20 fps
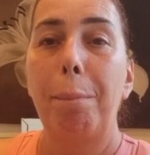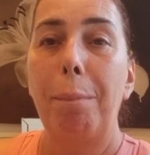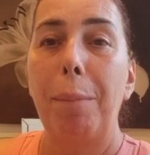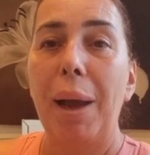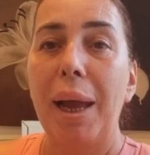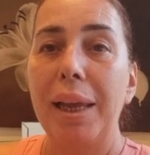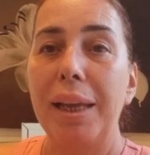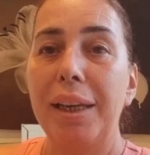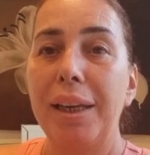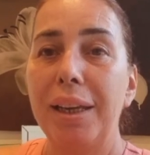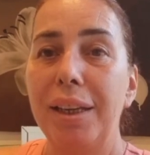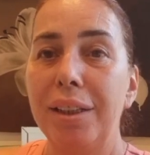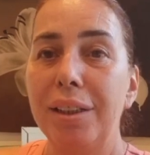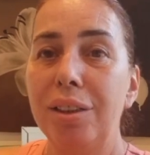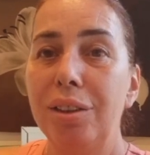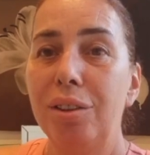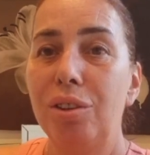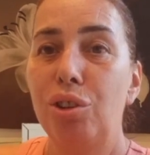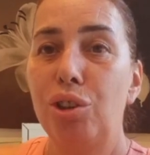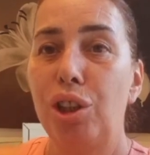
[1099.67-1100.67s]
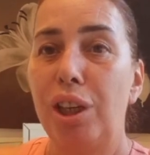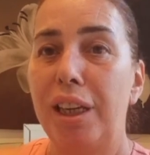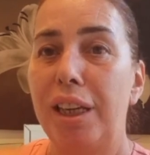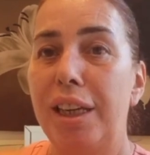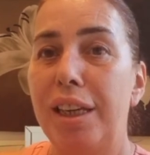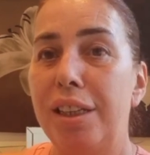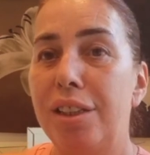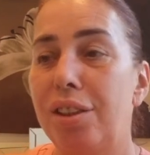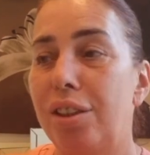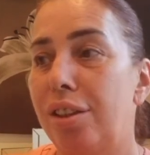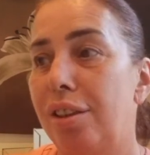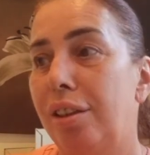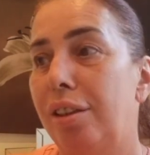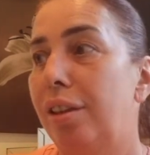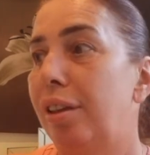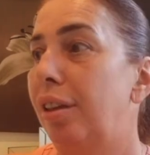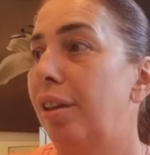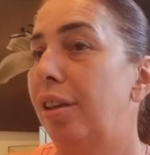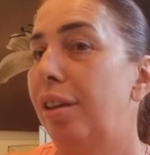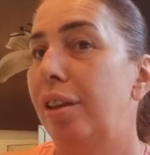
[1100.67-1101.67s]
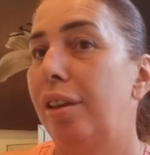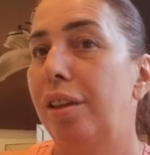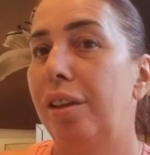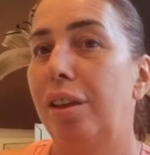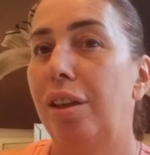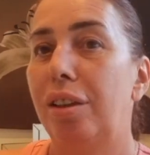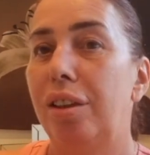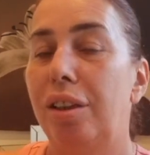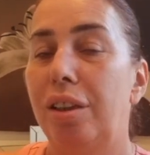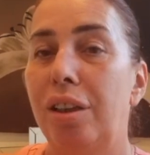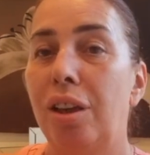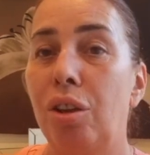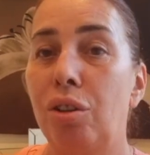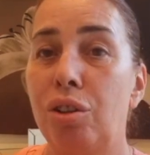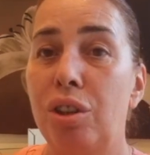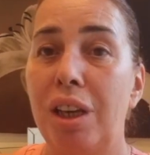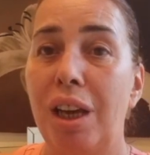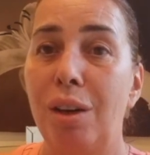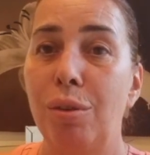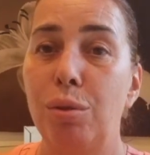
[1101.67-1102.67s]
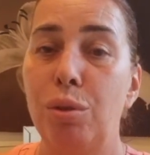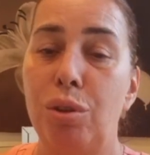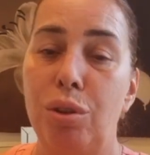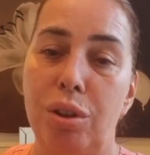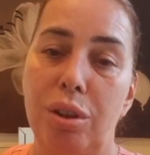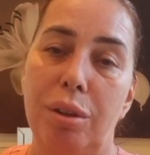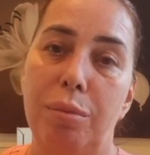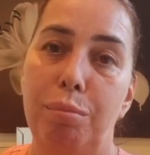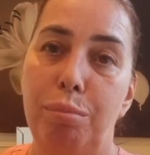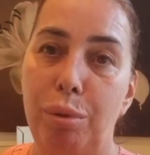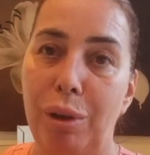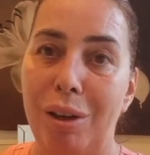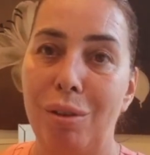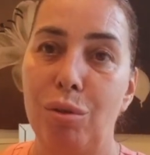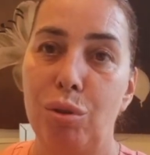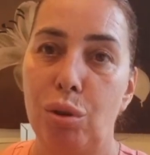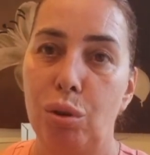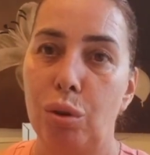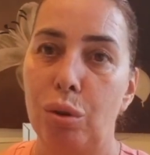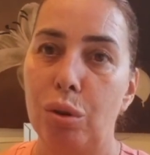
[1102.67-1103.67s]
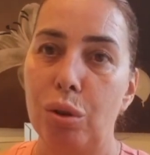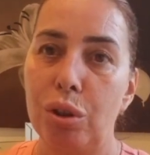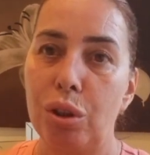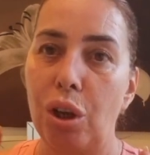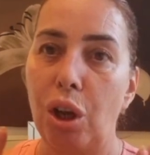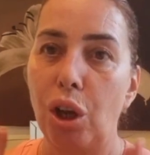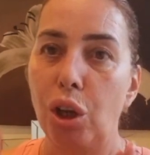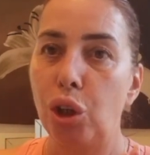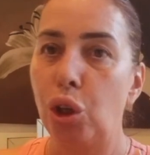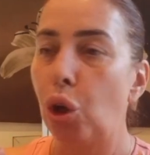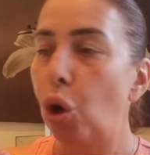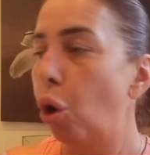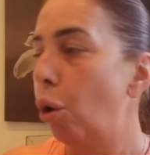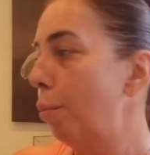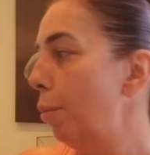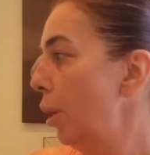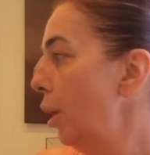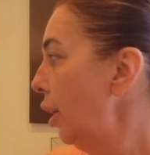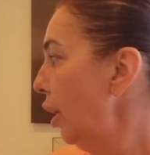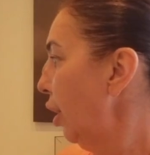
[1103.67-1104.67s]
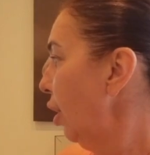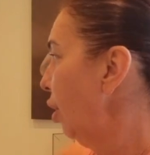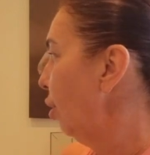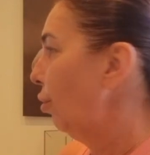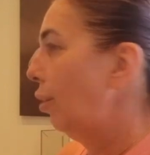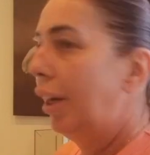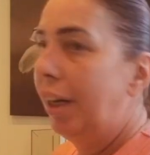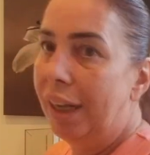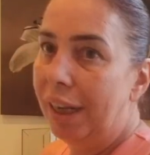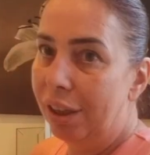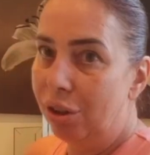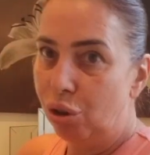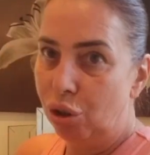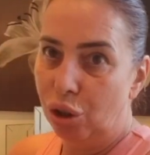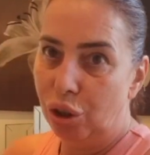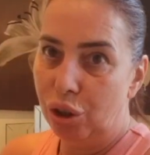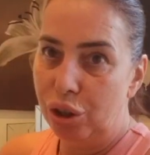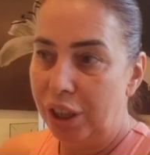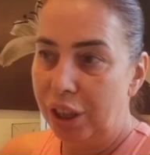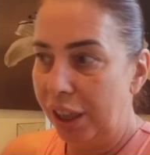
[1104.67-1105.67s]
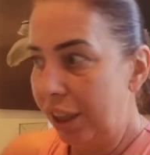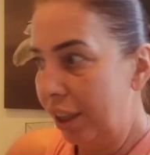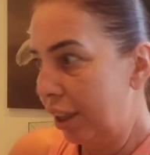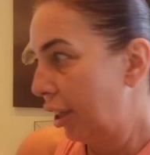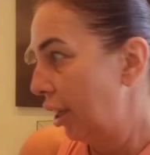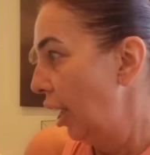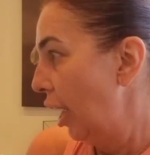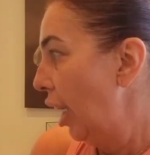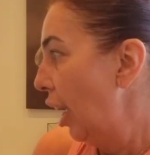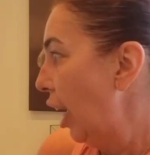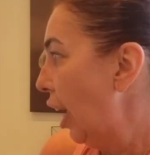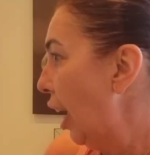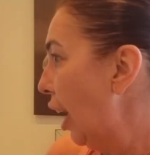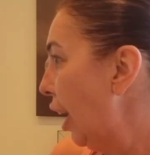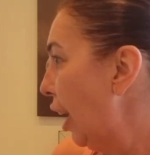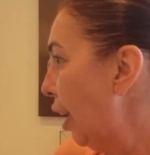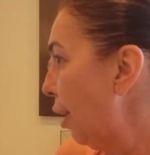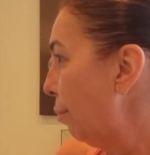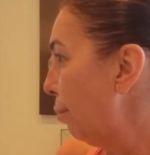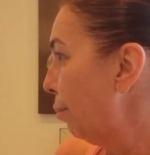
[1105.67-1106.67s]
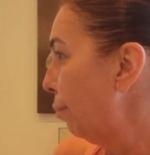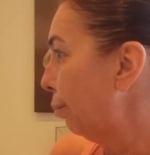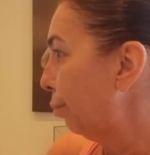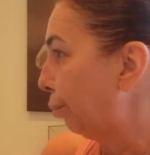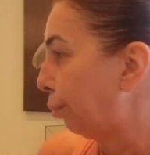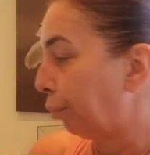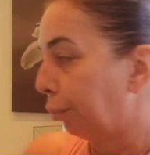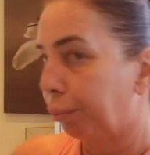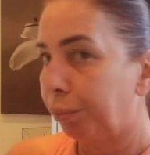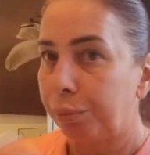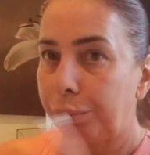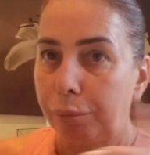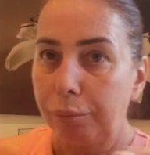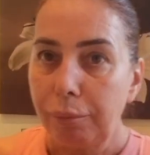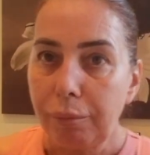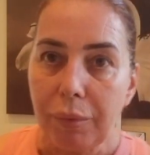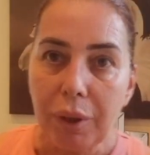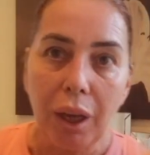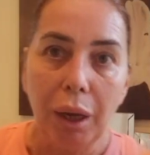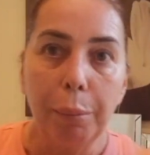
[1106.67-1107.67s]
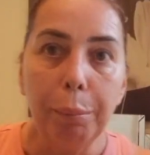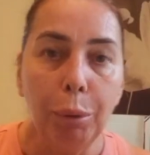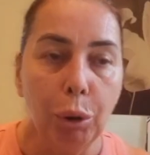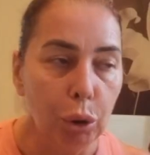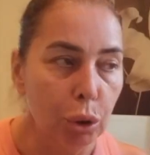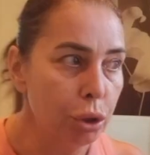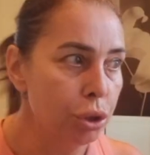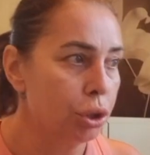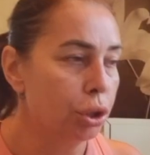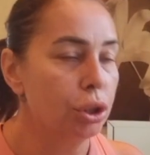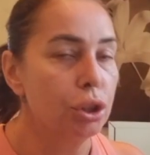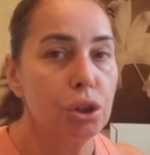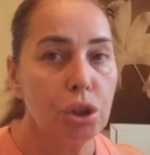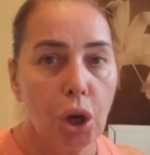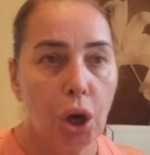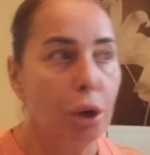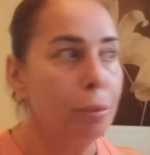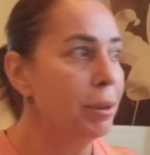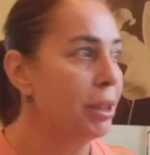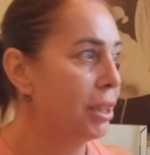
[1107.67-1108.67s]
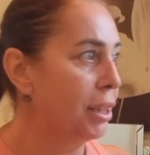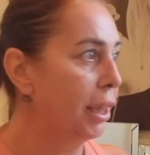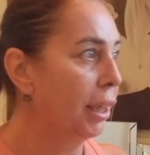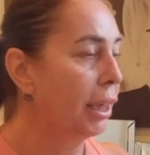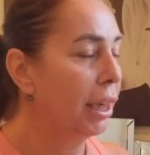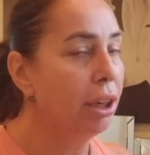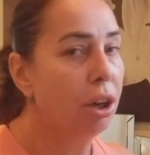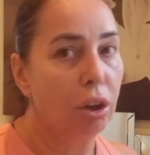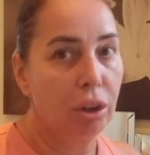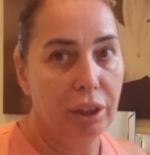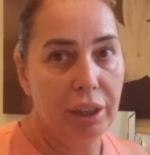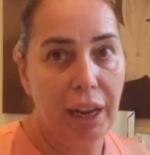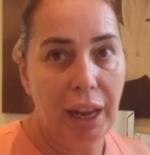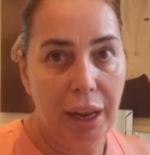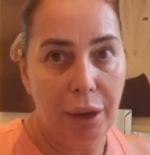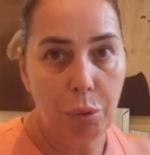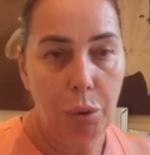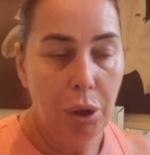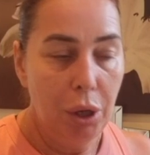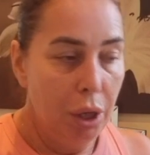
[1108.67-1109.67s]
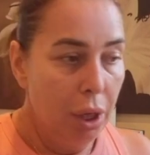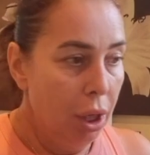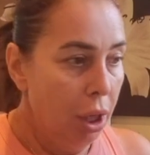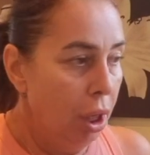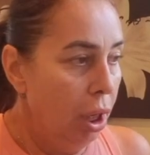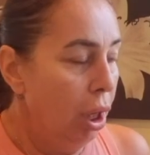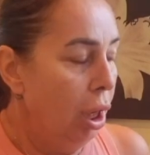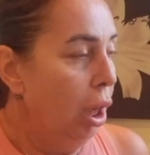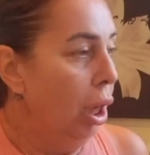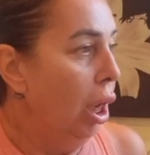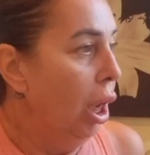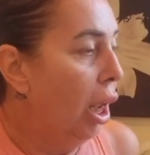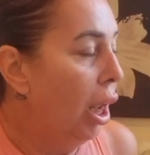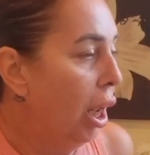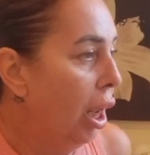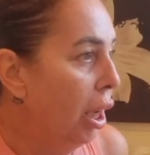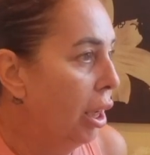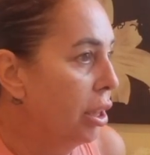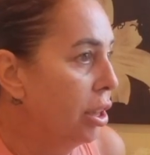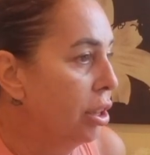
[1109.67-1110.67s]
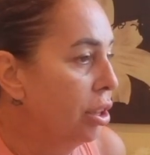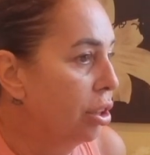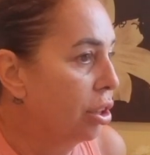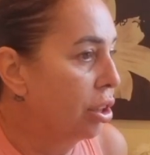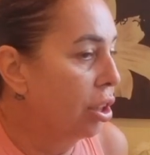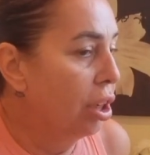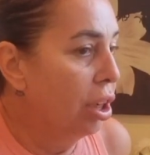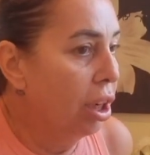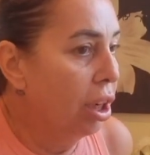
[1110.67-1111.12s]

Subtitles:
bacon, cheese on toast, brown sauce, yum, really enjoyed it. But the time is ticking on now, and